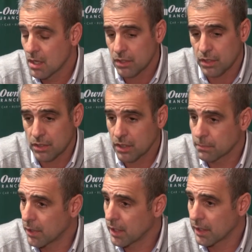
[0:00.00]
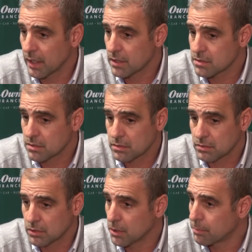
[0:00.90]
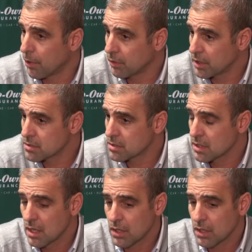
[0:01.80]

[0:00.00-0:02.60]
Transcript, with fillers: you're going to play against good opponents